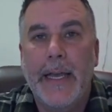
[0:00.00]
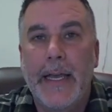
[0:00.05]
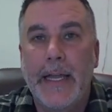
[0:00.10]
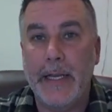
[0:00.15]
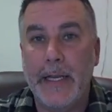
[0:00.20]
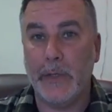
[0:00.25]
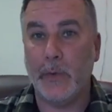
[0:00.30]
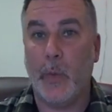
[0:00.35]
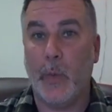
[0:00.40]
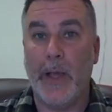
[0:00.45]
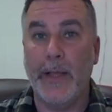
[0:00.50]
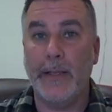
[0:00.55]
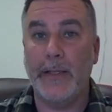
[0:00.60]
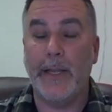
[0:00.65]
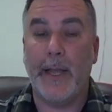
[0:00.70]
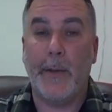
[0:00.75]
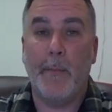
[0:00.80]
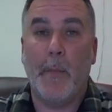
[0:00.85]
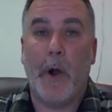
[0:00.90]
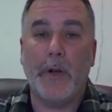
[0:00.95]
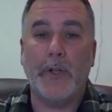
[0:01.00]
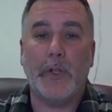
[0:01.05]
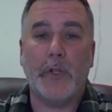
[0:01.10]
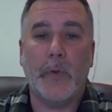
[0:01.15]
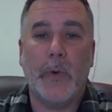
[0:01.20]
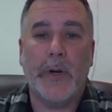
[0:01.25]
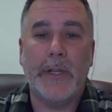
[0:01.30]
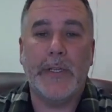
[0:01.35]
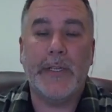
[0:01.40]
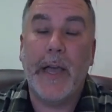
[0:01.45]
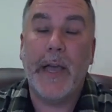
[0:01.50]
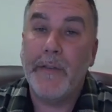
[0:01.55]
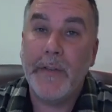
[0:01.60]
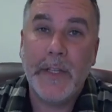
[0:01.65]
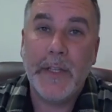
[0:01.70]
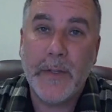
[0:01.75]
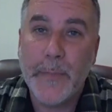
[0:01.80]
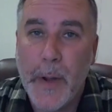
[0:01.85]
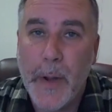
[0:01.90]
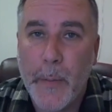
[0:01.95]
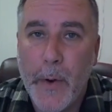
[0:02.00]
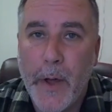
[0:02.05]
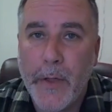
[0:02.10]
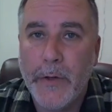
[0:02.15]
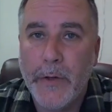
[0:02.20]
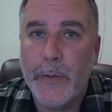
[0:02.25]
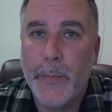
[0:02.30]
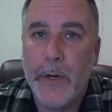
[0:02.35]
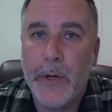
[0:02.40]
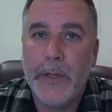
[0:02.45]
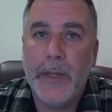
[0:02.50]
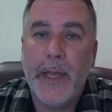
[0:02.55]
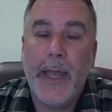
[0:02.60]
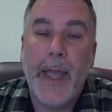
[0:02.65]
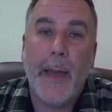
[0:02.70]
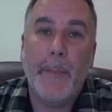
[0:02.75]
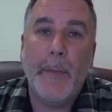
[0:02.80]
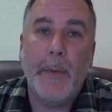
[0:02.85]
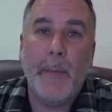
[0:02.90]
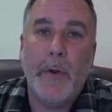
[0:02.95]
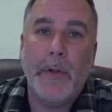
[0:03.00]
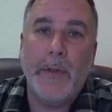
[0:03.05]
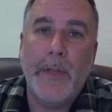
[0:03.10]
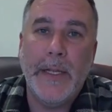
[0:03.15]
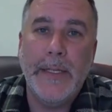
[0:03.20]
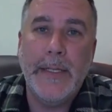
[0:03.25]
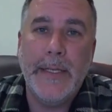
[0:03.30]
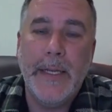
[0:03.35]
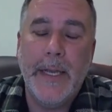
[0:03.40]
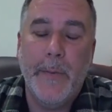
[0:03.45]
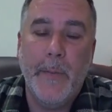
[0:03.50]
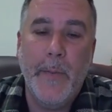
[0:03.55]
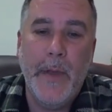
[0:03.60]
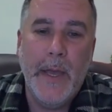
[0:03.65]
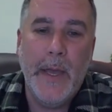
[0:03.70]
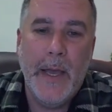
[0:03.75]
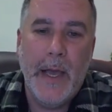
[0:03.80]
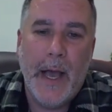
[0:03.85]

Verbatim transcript: It is Wednesday, March 27th. It's my brother's birthday. Happy birthday, Tim.